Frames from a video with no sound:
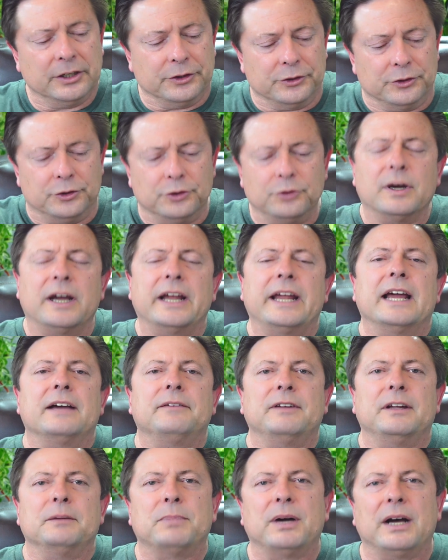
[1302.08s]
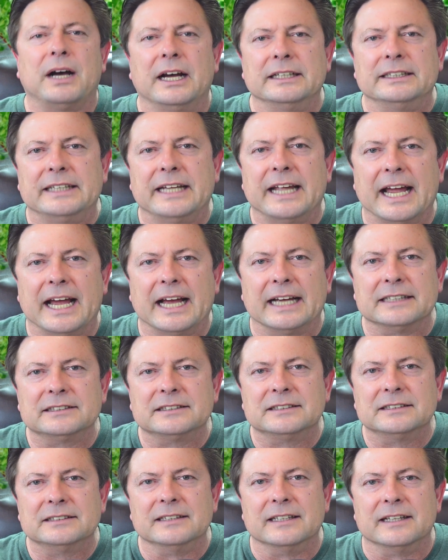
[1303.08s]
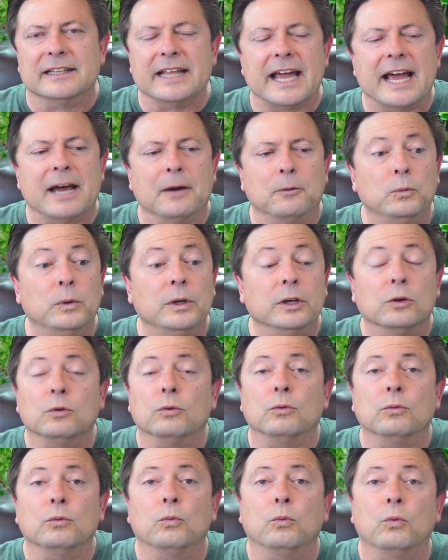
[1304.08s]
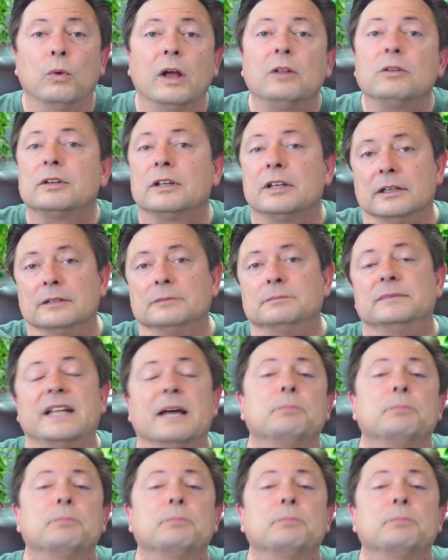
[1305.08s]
Do I have a podcast that will welcome,